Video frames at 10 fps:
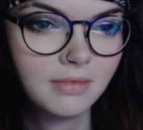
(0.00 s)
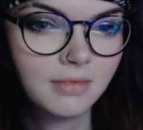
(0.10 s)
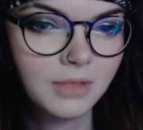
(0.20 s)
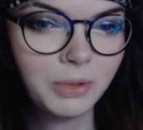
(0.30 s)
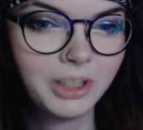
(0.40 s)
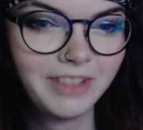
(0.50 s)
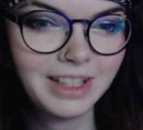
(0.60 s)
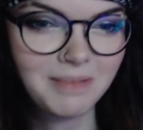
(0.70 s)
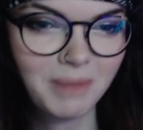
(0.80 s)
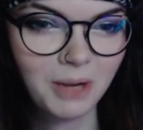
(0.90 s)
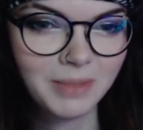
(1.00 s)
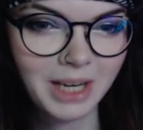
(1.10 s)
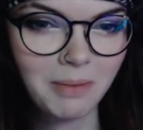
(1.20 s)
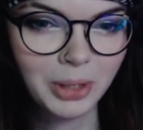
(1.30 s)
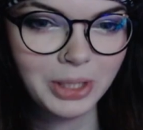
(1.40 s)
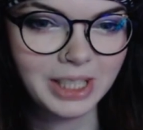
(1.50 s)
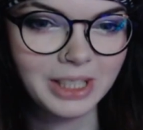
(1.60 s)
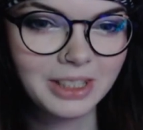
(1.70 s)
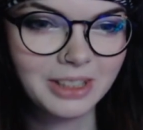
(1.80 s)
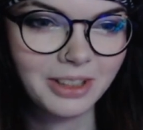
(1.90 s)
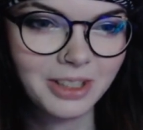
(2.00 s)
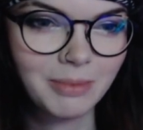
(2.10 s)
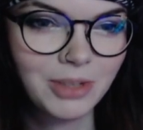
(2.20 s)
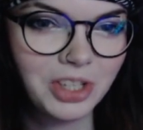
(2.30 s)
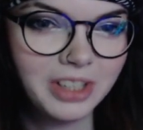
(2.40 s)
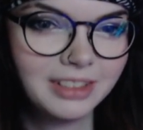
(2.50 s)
What if he like becomes like a bounty hunter or some shit?